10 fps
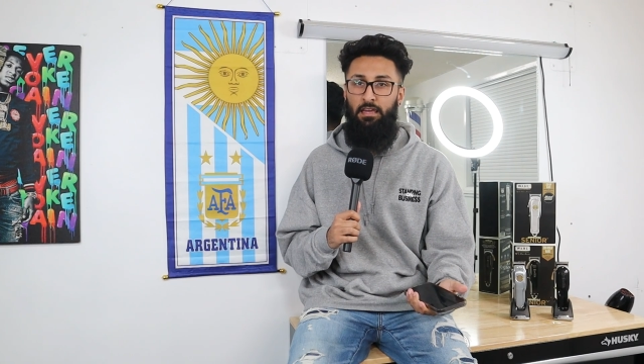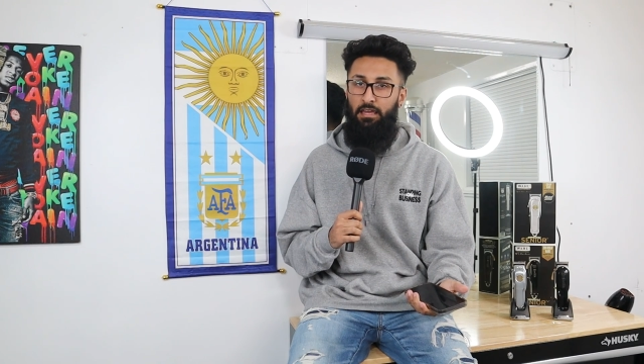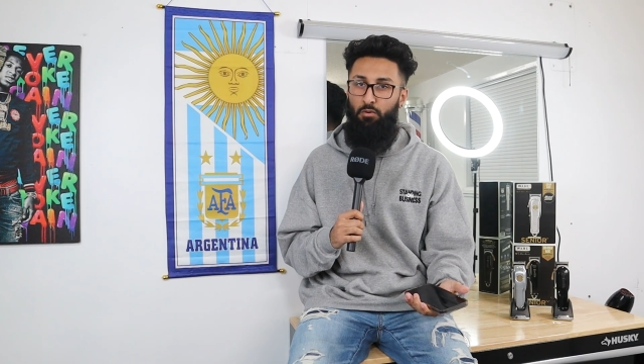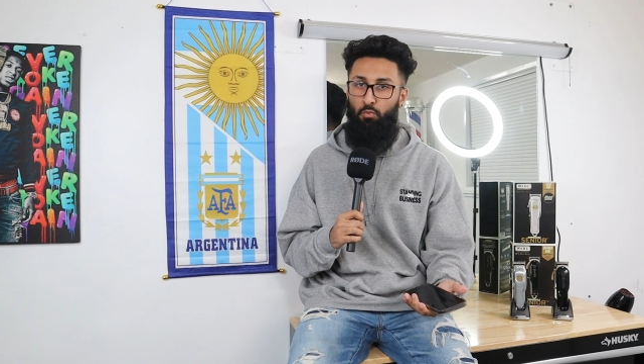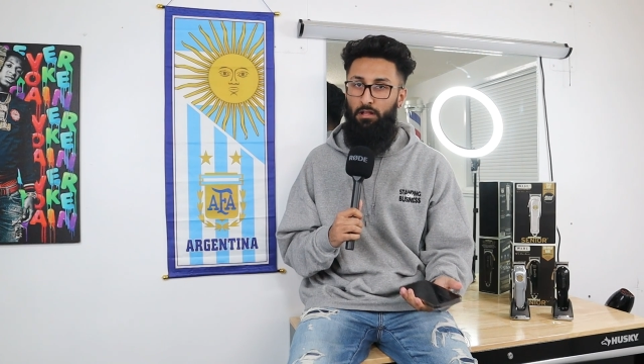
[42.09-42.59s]

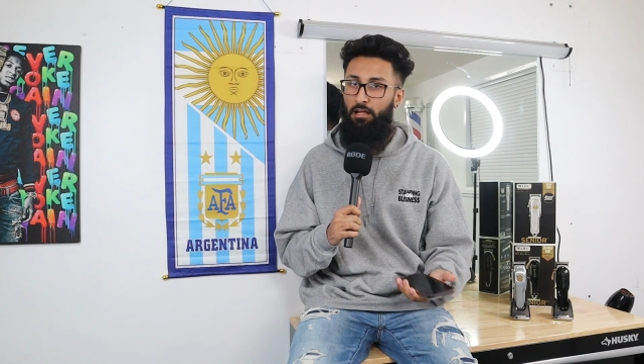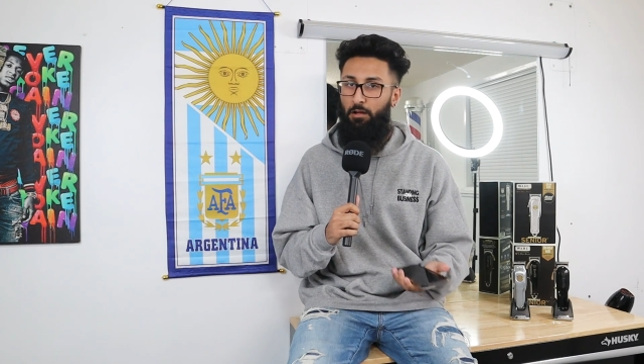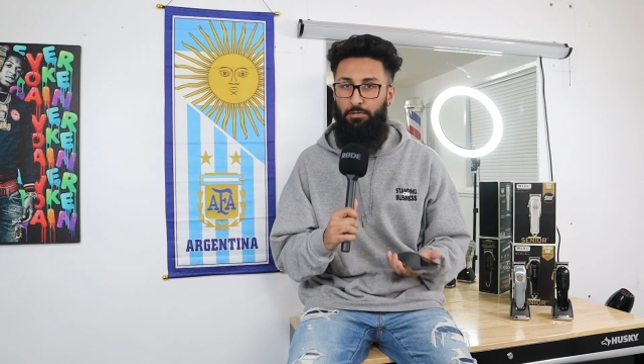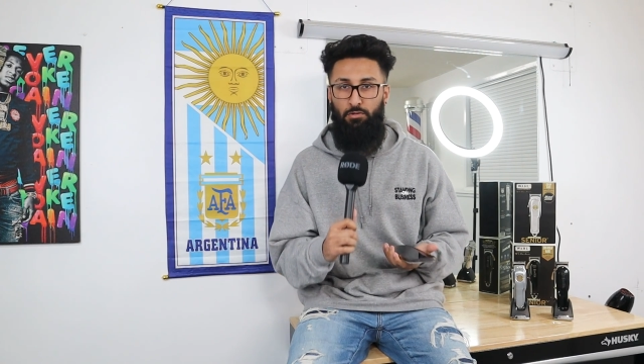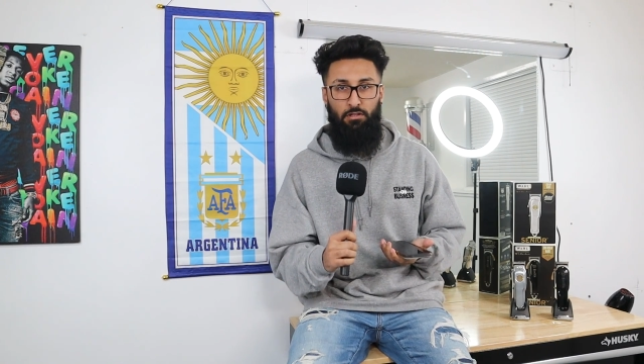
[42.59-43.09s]
It will
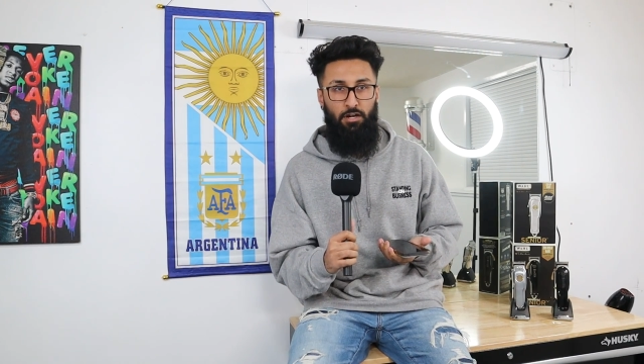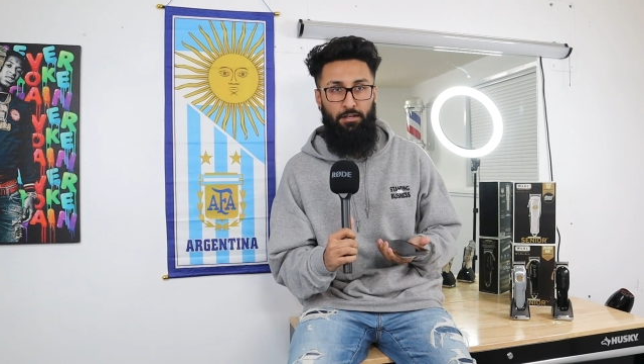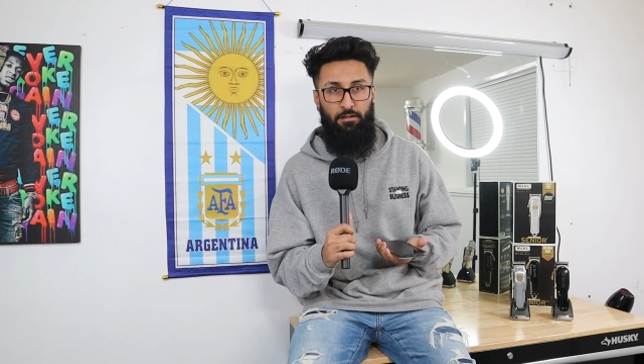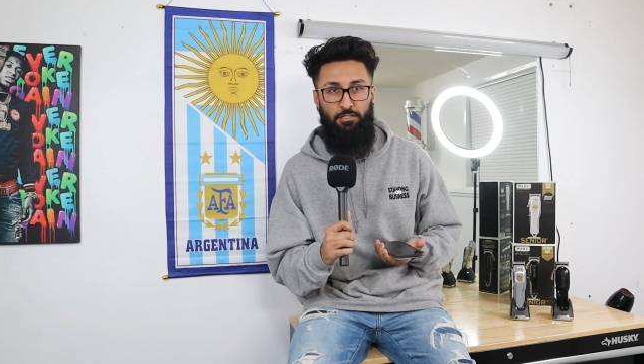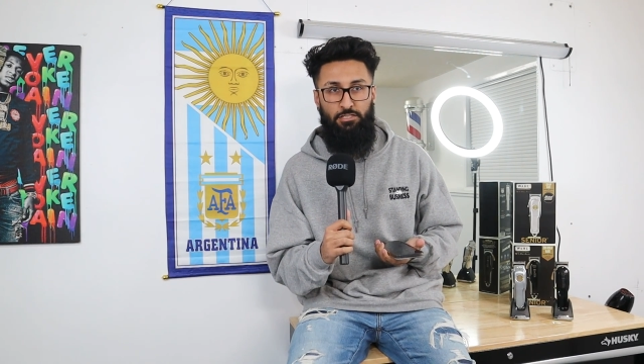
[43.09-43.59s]
help you a lot
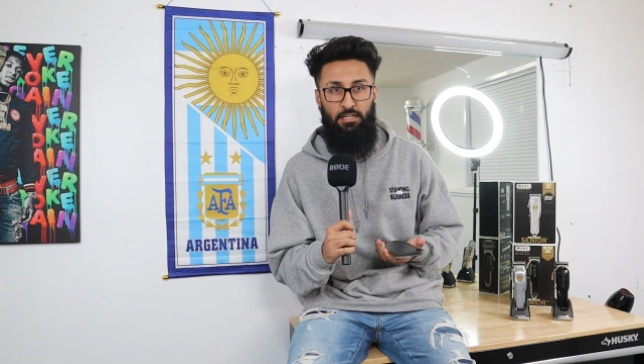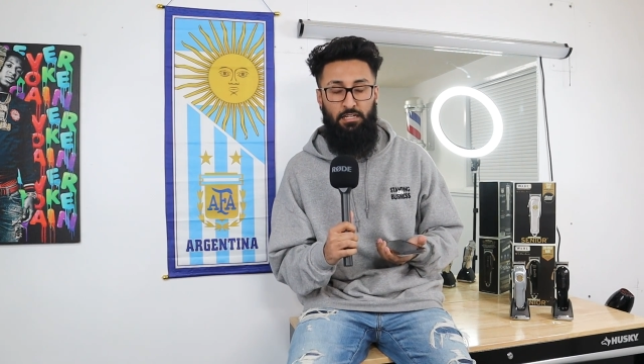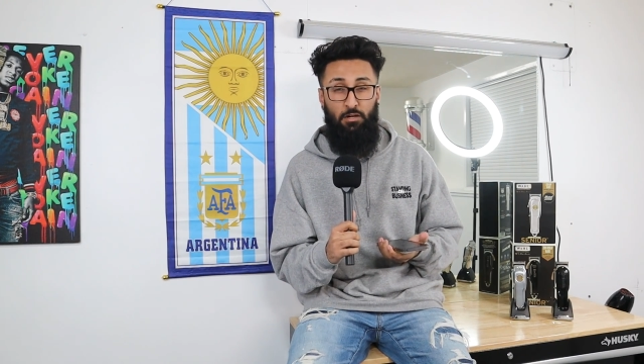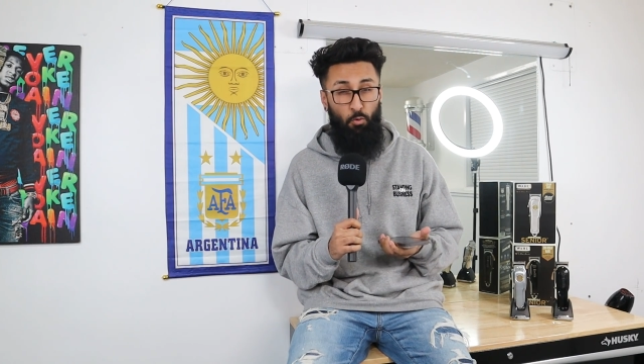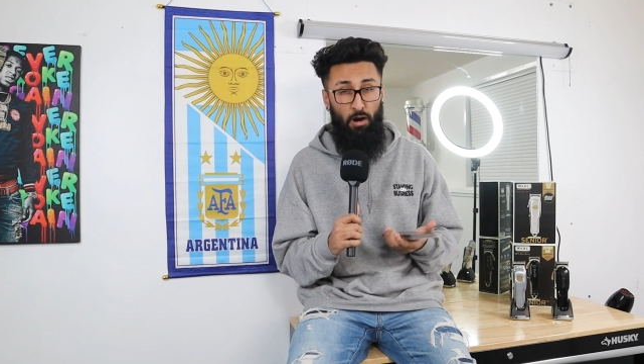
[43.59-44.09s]
in
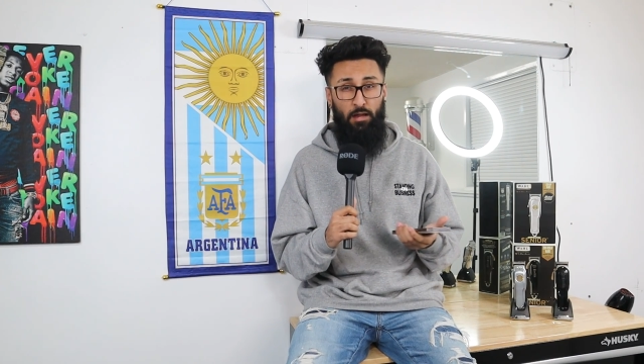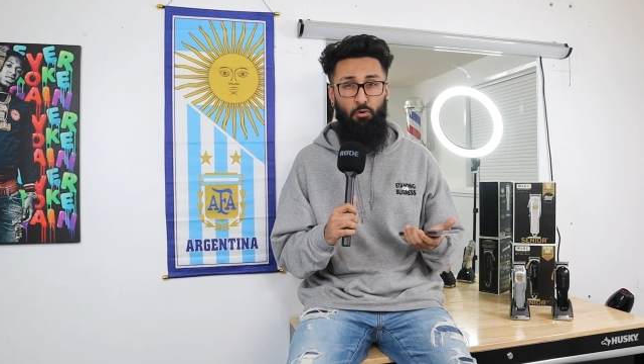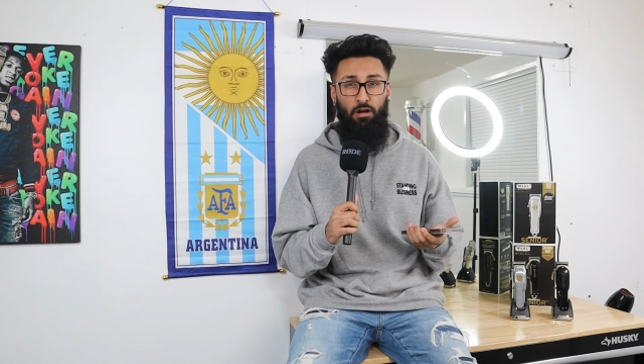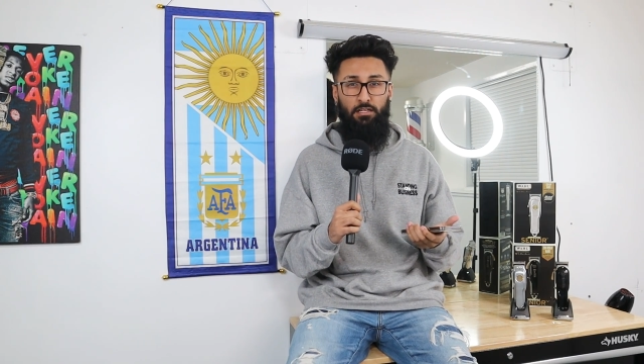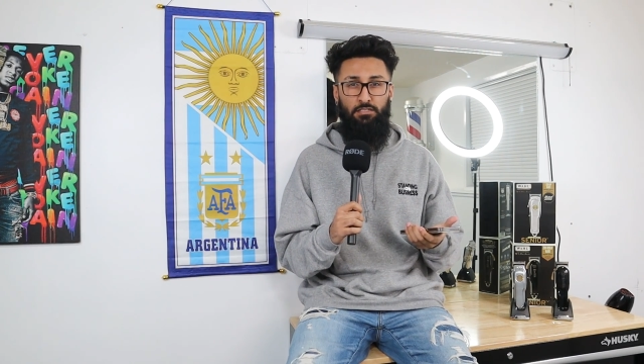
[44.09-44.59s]
understanding why
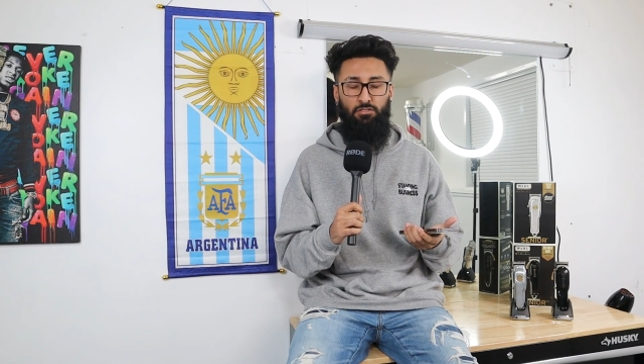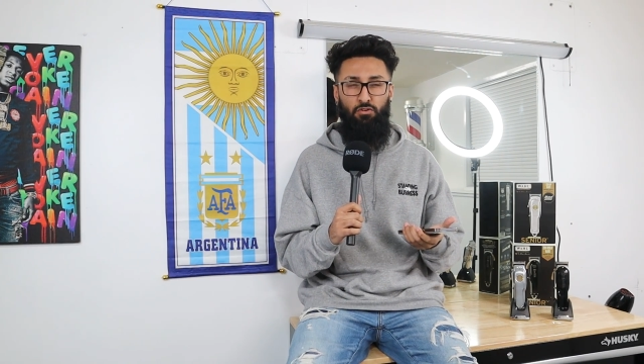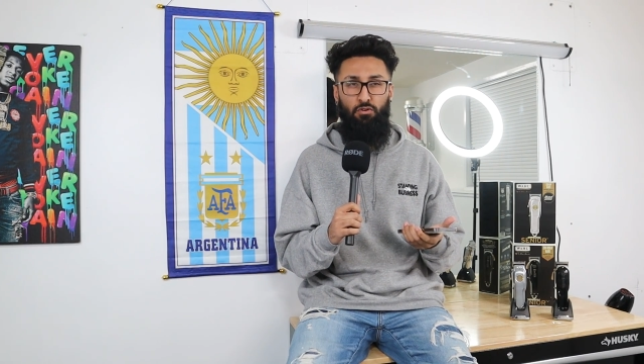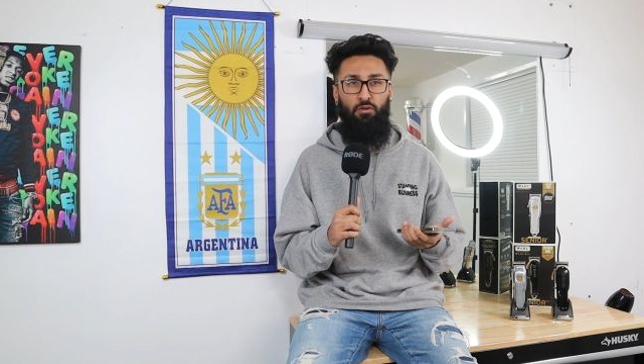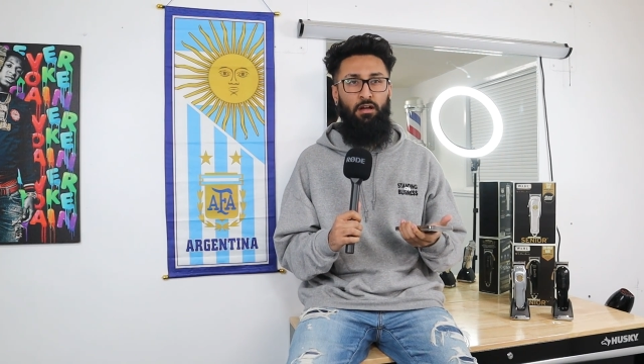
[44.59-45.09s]
Wahl is
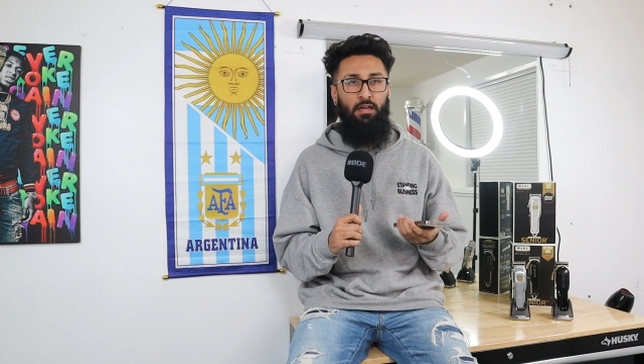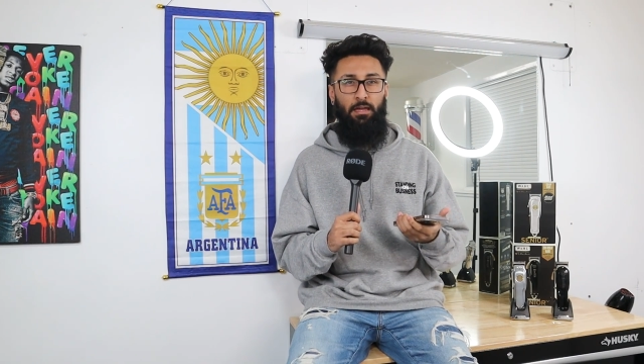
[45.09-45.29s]
so